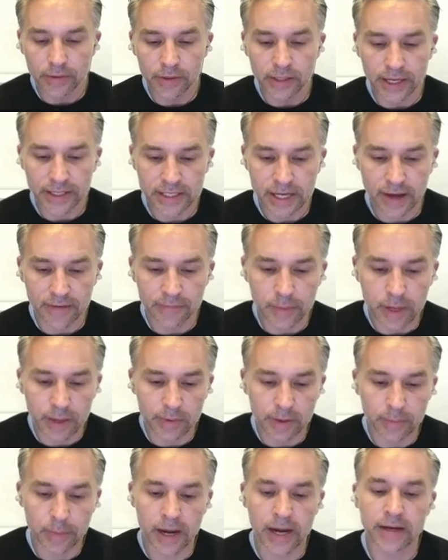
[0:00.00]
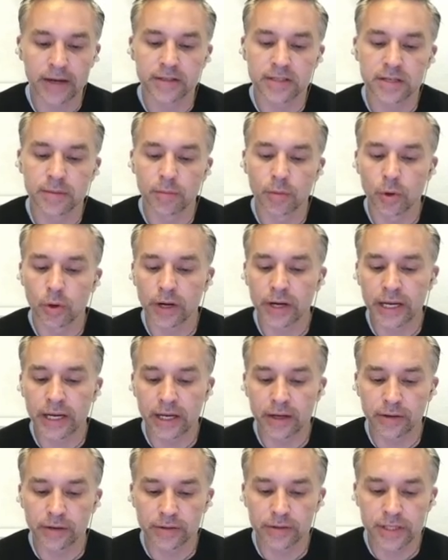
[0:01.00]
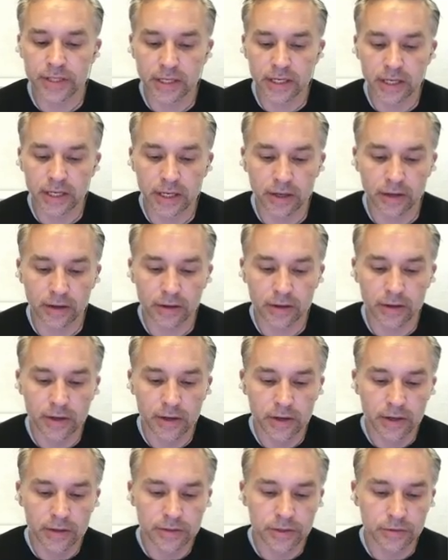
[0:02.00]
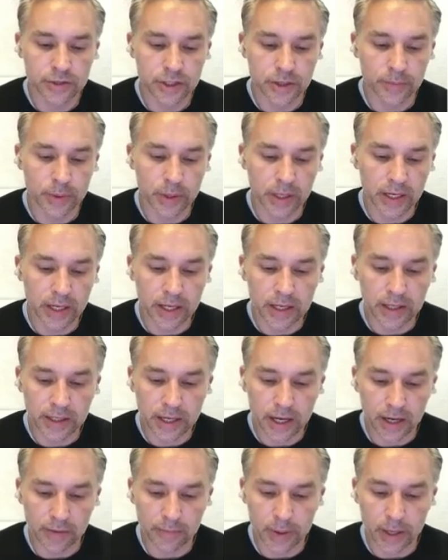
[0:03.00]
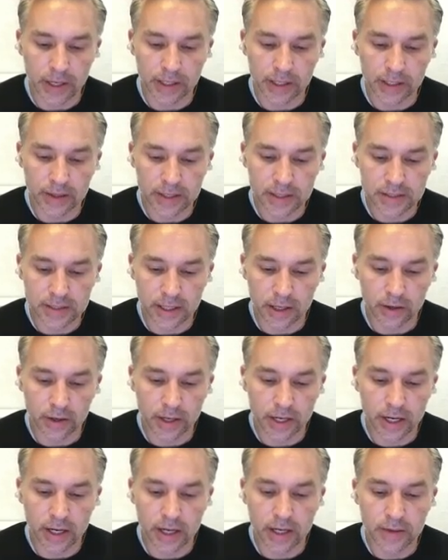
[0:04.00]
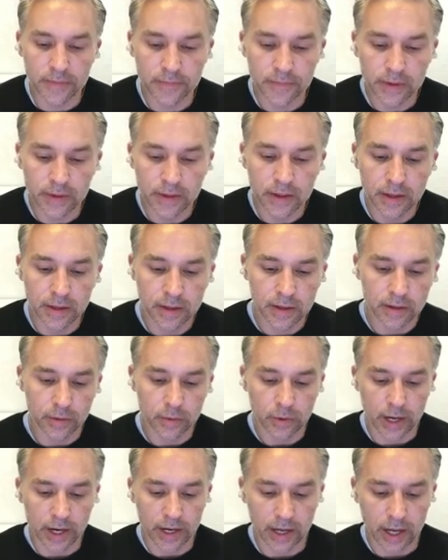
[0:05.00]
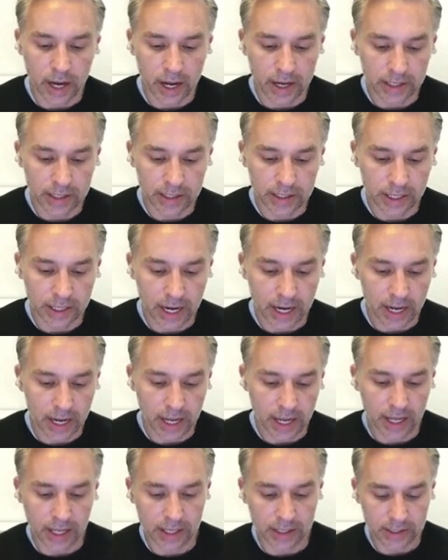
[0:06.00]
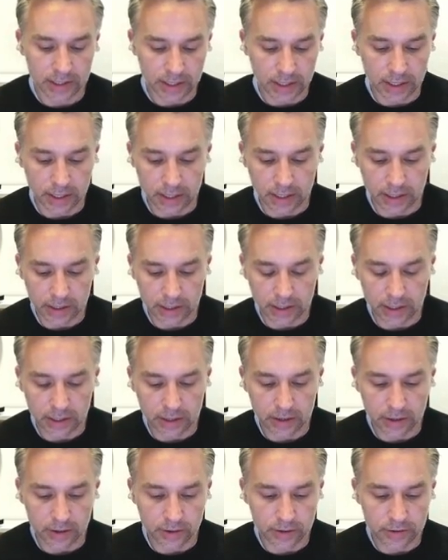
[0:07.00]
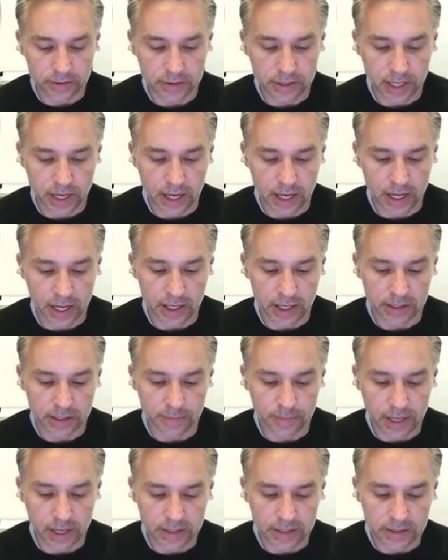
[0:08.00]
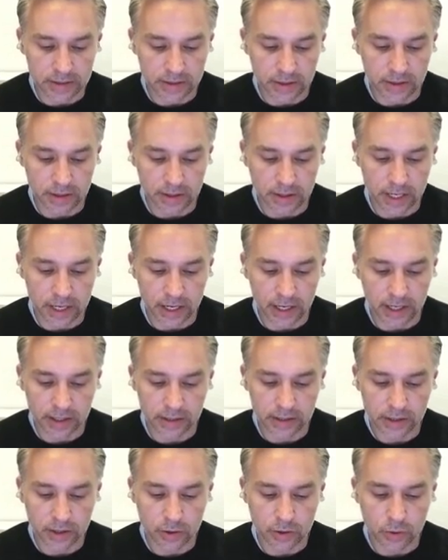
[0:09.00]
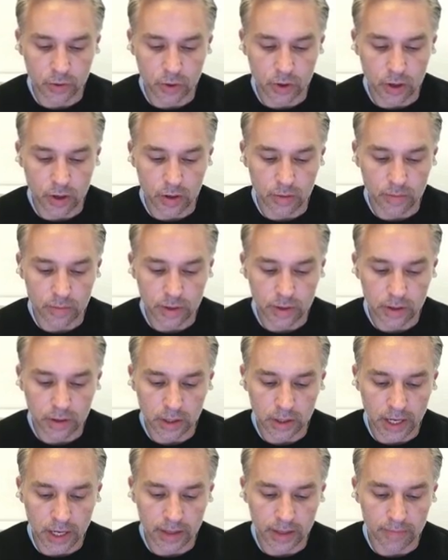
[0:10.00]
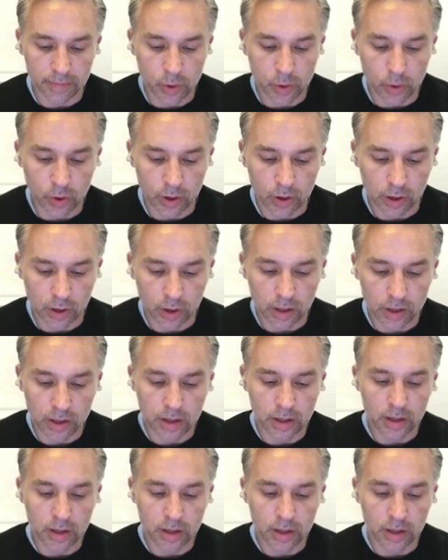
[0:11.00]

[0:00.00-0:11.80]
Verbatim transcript: would like to have maybe paint some more gears in here. So jumping in, kind of painting in this area, right? I can add uh, gears and metal and chrome, like more